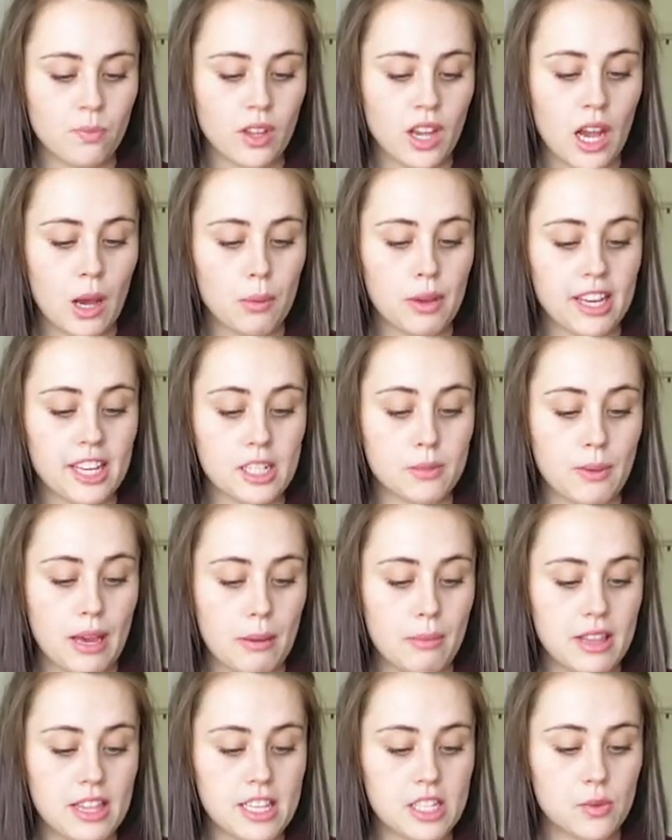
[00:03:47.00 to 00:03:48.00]
how big is
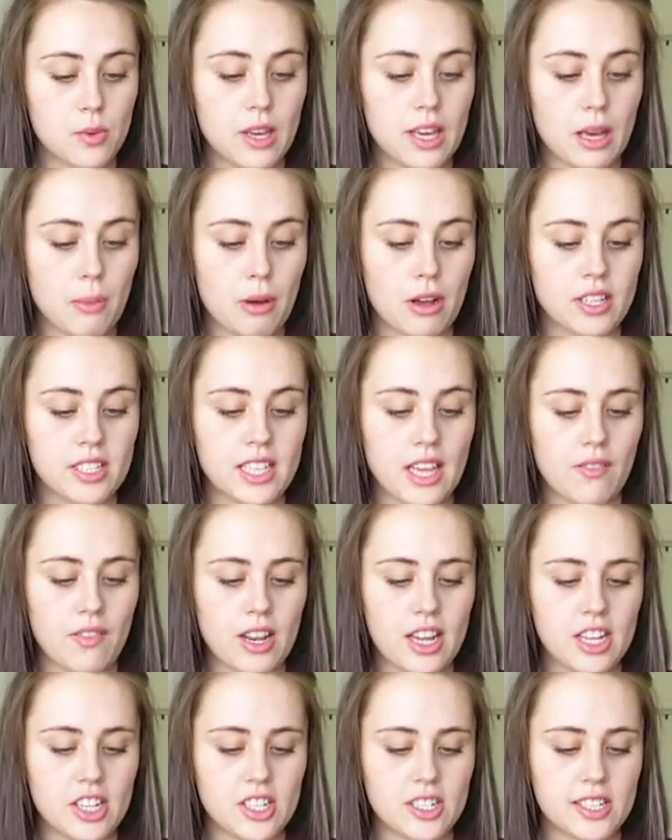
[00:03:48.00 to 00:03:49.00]
baby this week? About
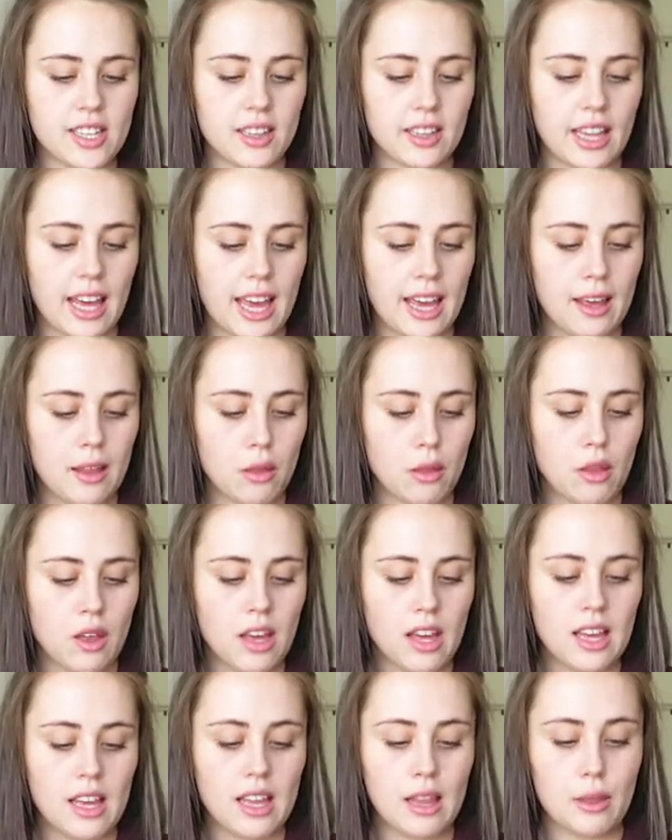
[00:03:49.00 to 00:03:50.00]
7 inches in length.
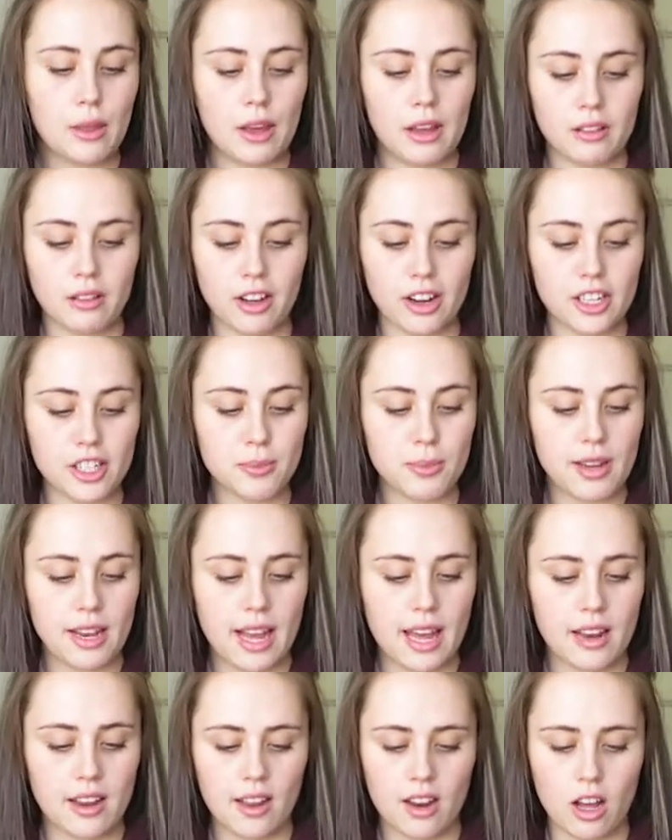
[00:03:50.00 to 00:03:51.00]
Think large
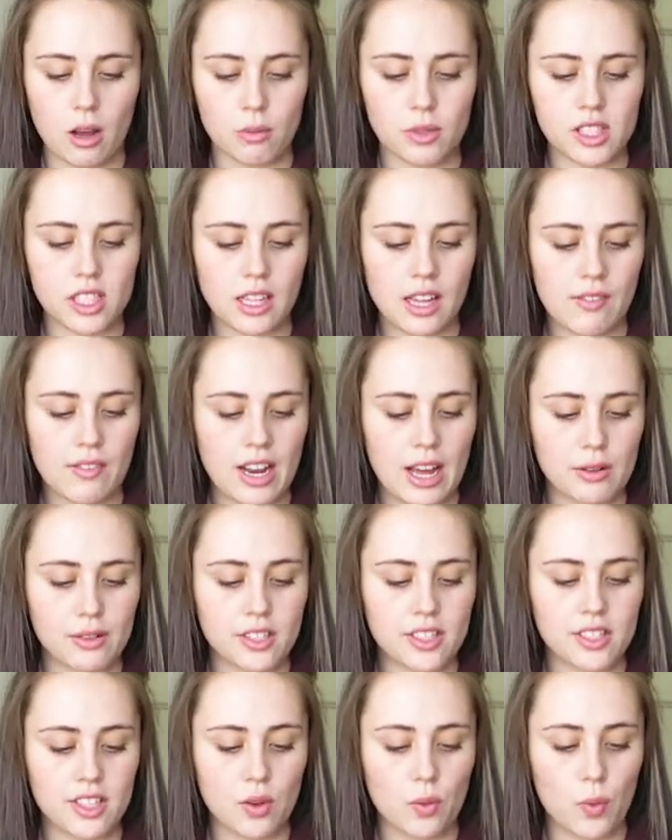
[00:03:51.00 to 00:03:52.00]
banana, and almost 11
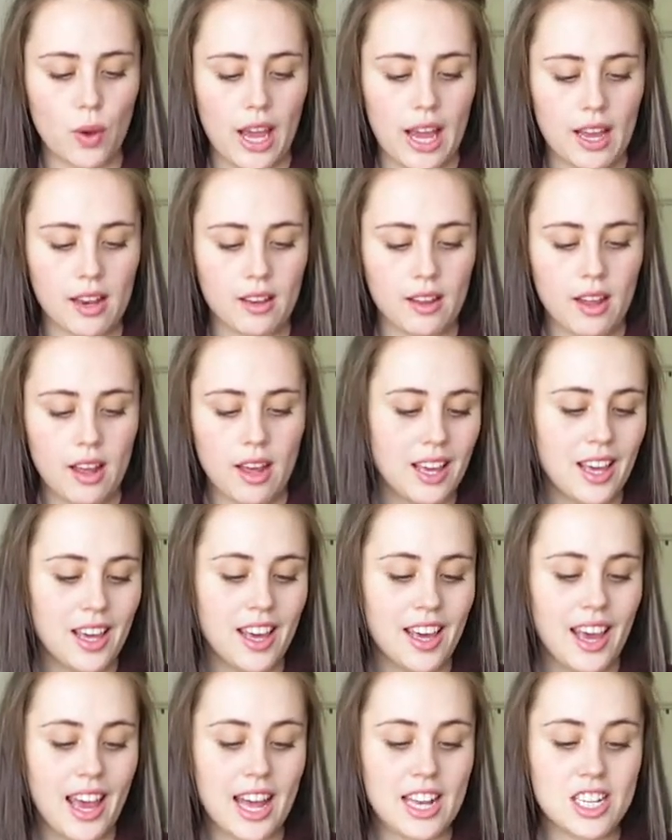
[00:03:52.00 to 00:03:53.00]
ounces in weight.
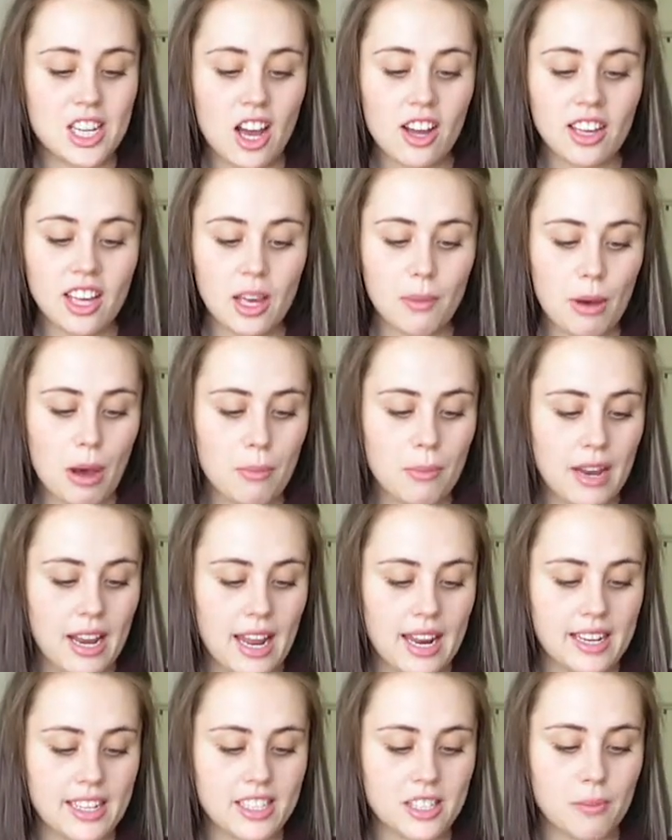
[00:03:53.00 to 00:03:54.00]
And talking about
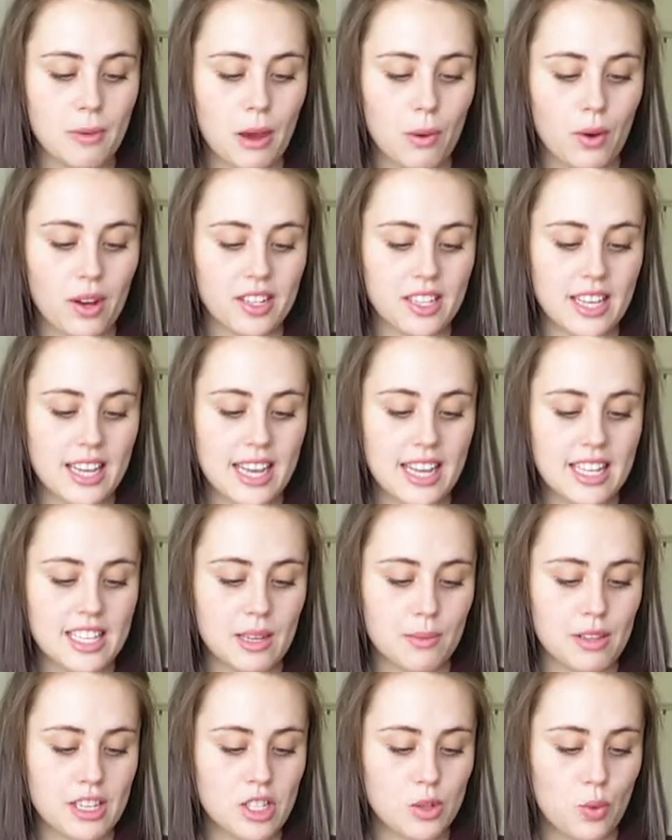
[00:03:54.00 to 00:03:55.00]
bananas, you might want to eat
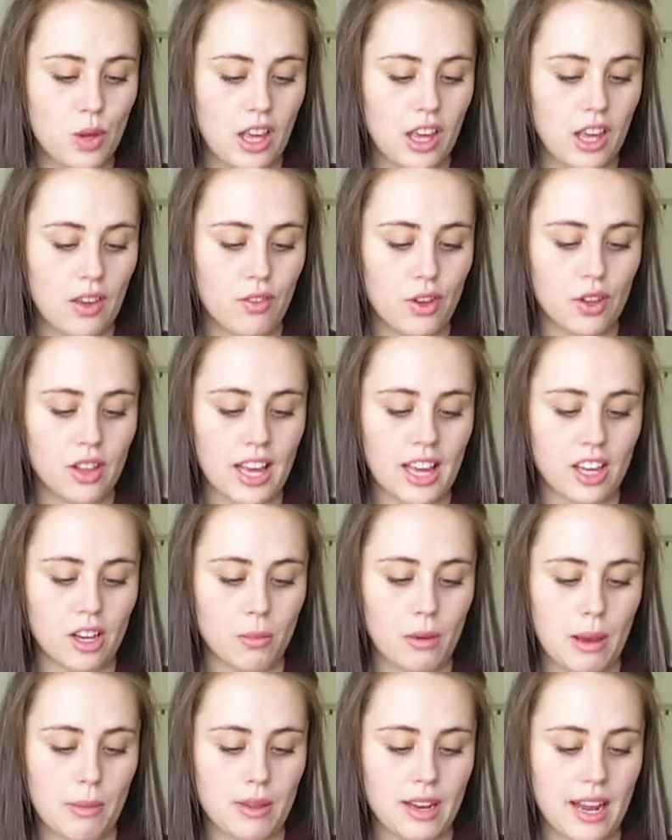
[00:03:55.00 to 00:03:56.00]
some this week if you'd like
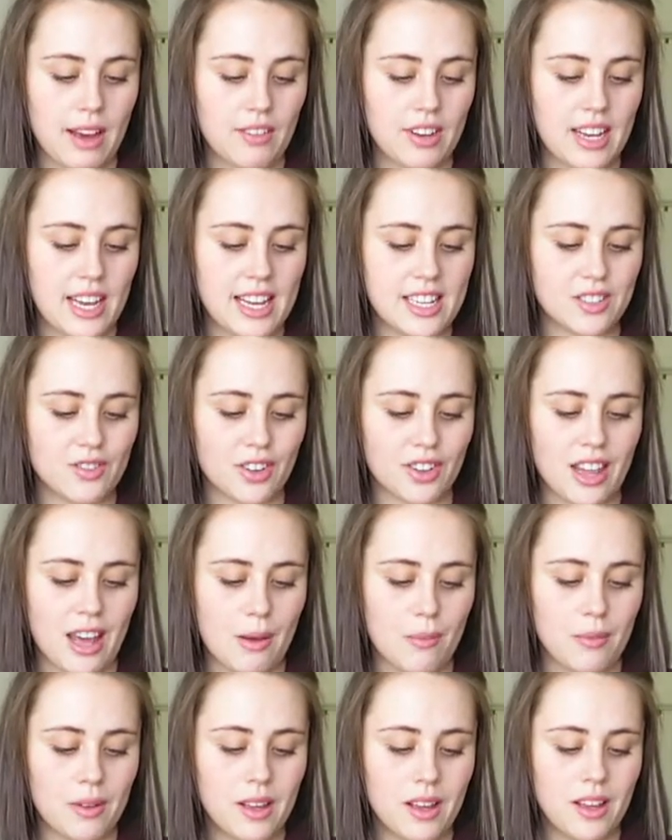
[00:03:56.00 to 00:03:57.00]
your baby to have a taste for
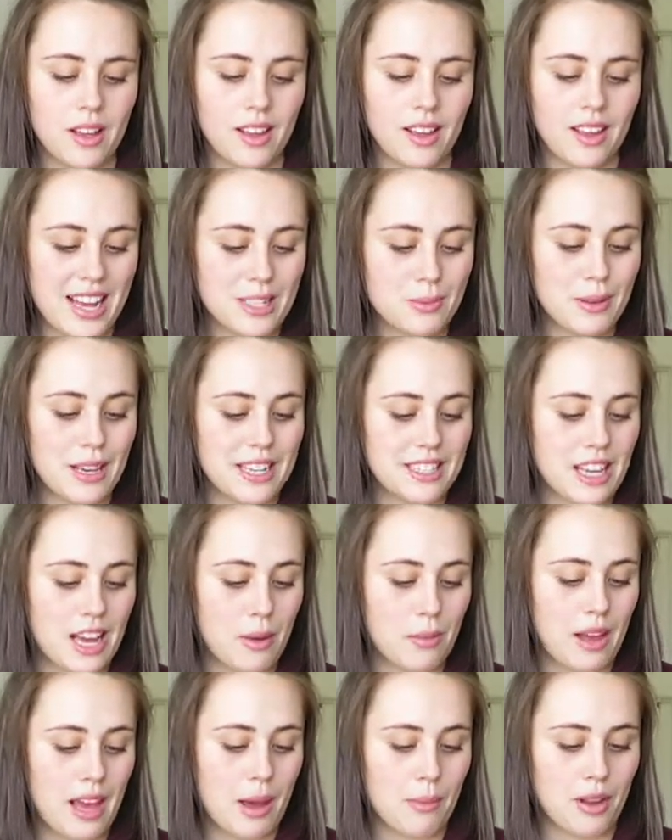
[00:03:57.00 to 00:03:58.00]
them. That's because
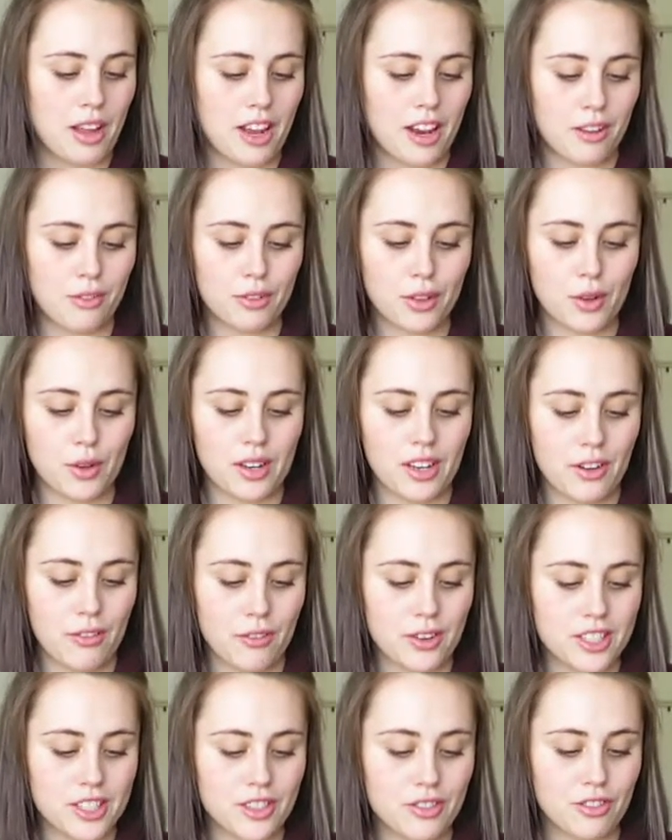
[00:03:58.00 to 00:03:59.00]
amniotic fluid
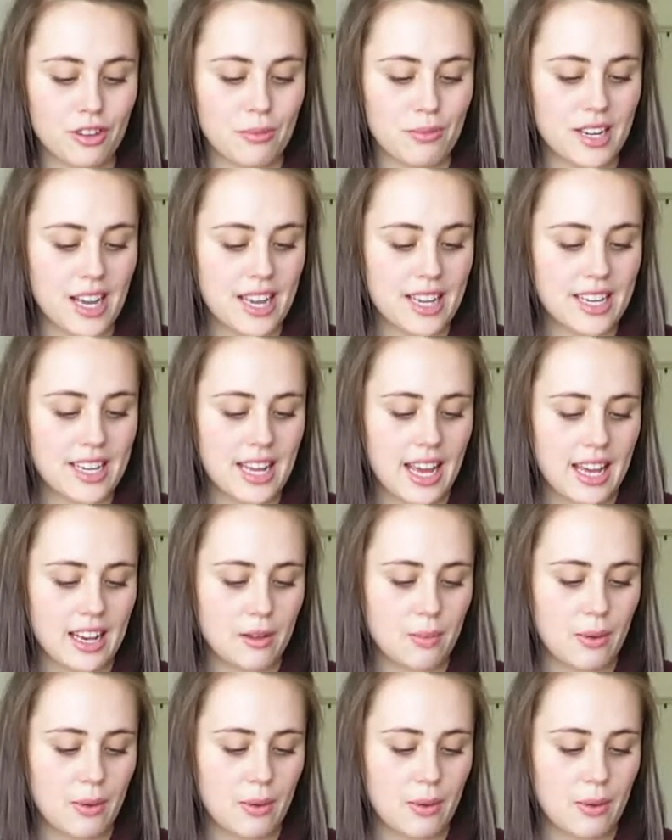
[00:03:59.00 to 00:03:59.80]
differs from day to day